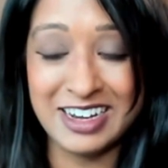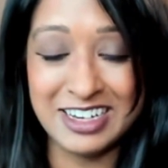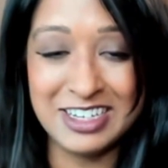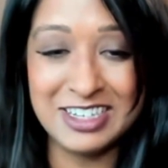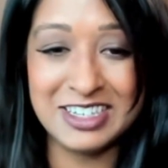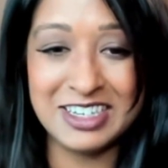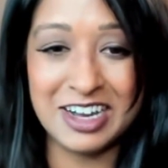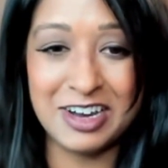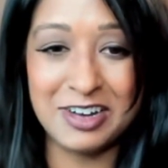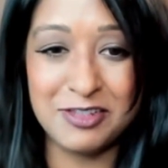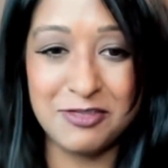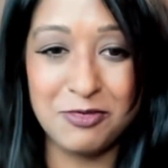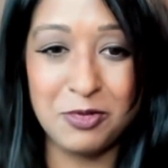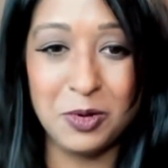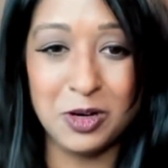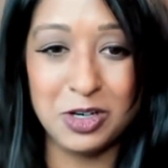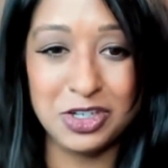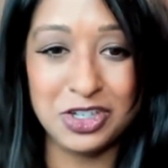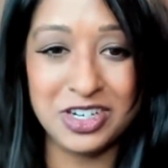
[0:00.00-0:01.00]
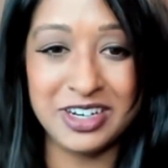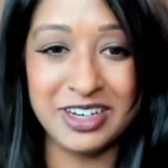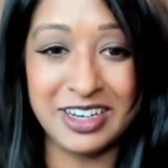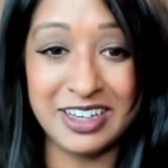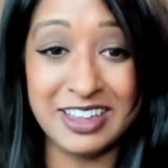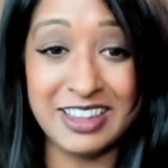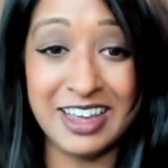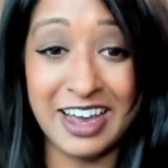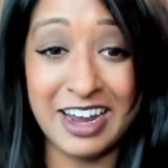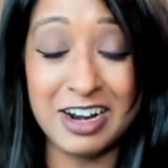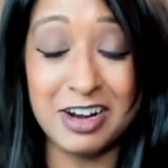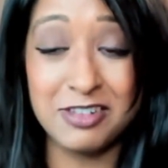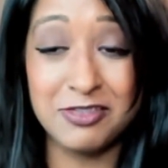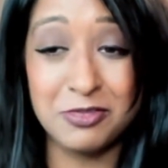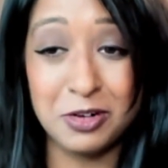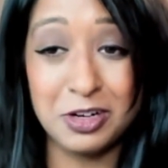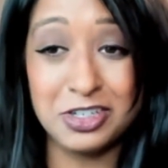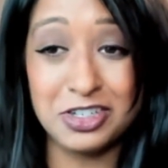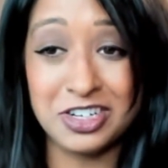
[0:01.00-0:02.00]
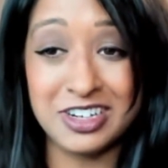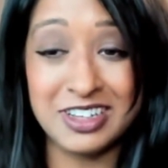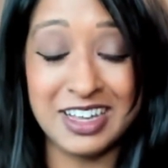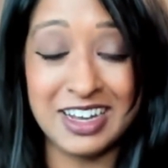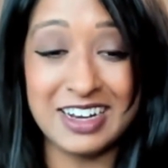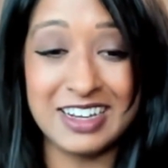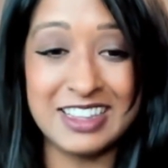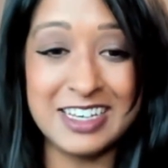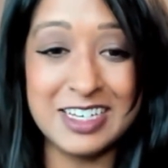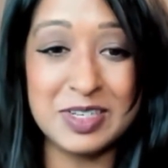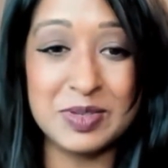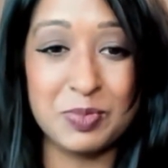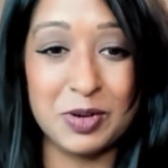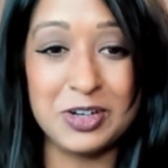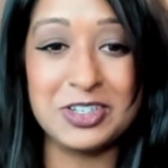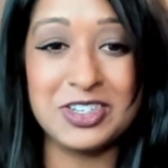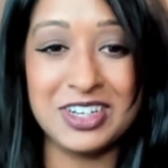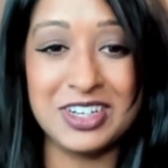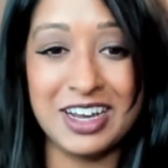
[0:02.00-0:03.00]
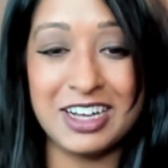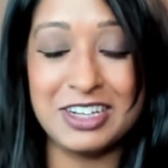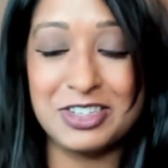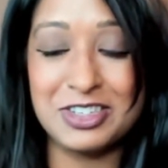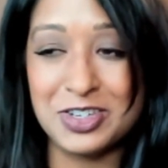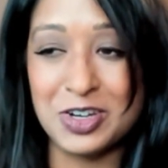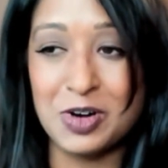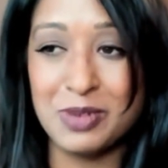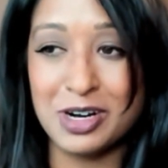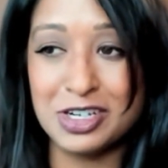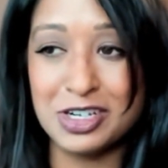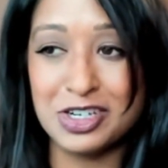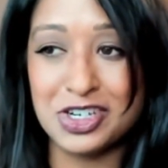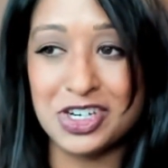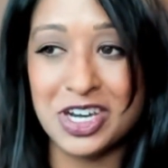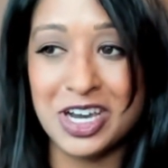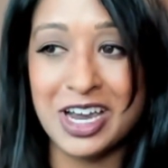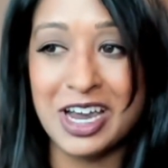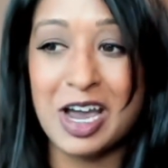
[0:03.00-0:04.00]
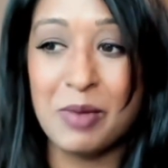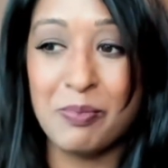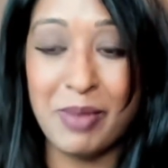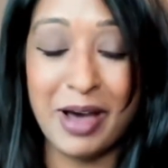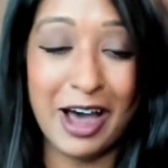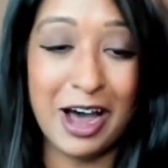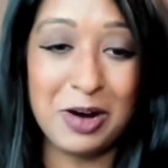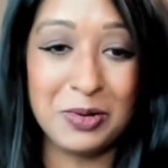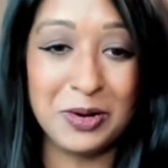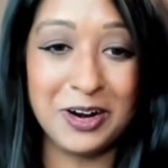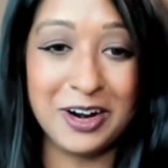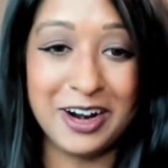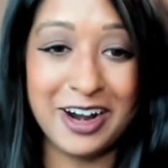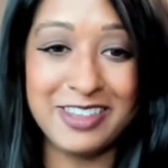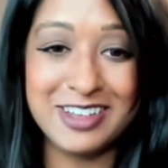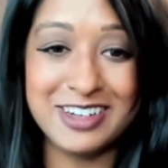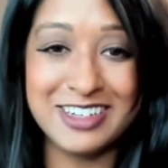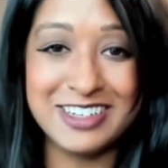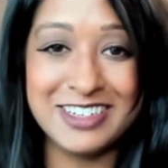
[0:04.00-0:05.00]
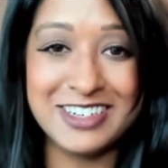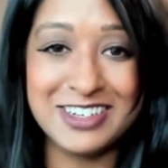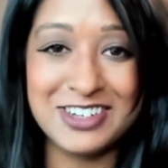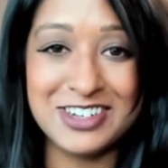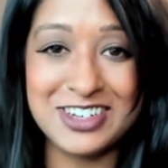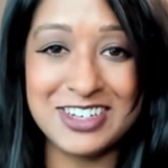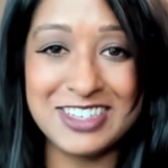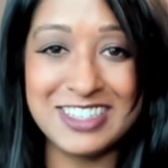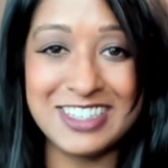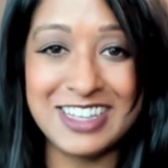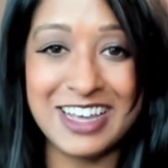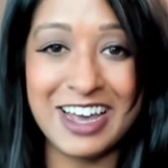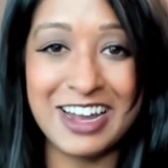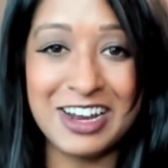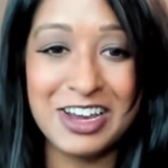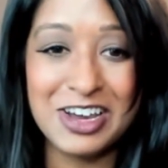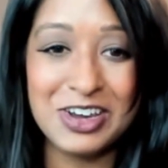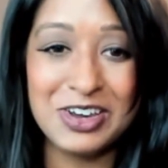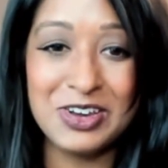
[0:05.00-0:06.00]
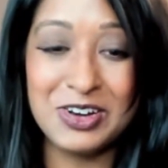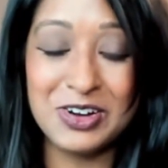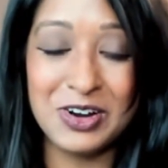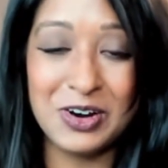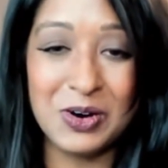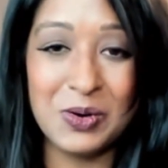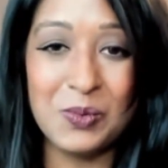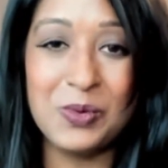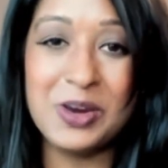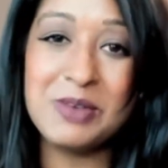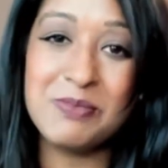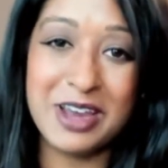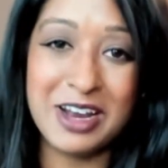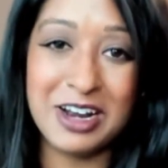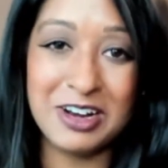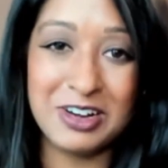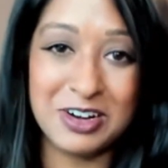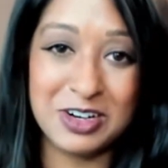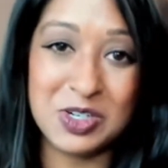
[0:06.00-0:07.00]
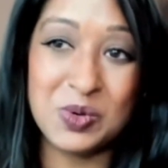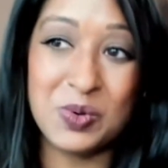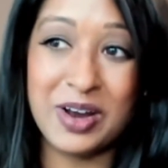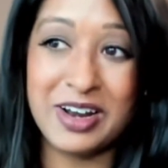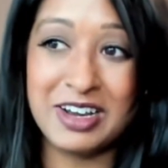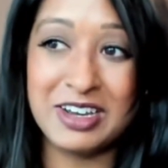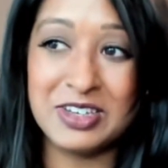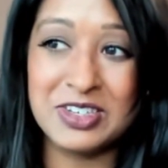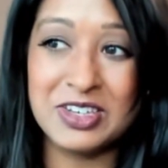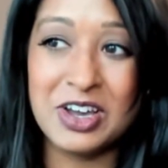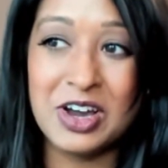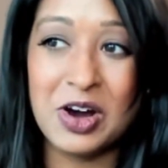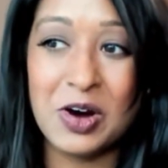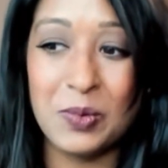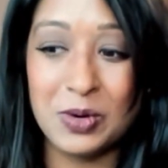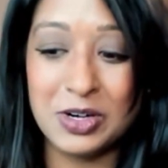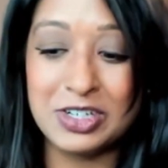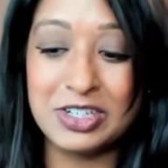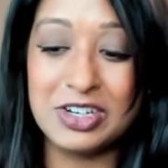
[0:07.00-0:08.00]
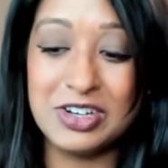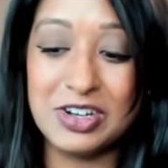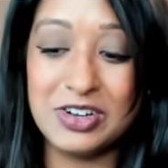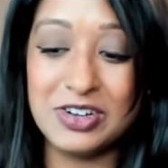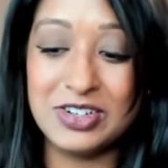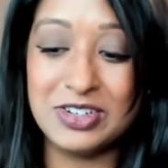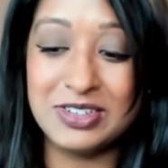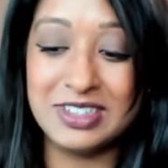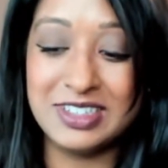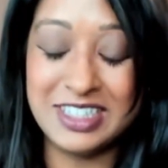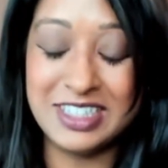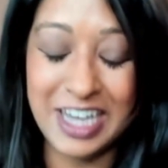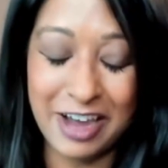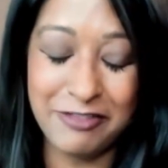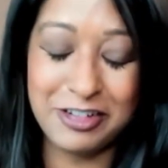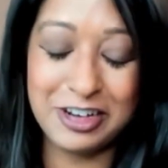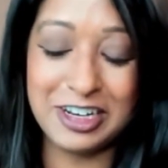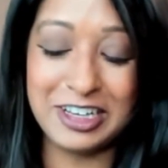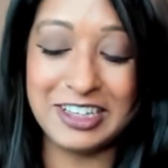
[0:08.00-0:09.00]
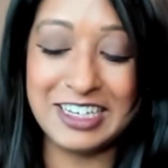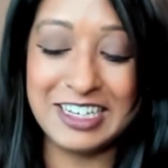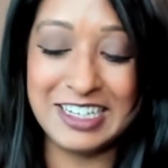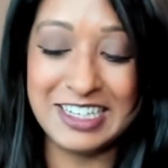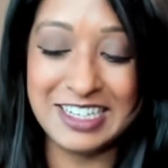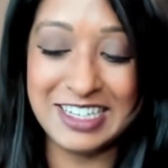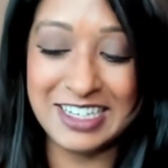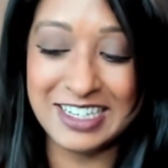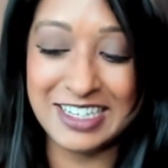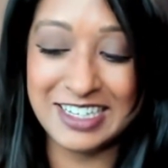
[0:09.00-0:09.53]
it is unfortunate that this person had so much power, and the decisions that we made in our 20s were definitely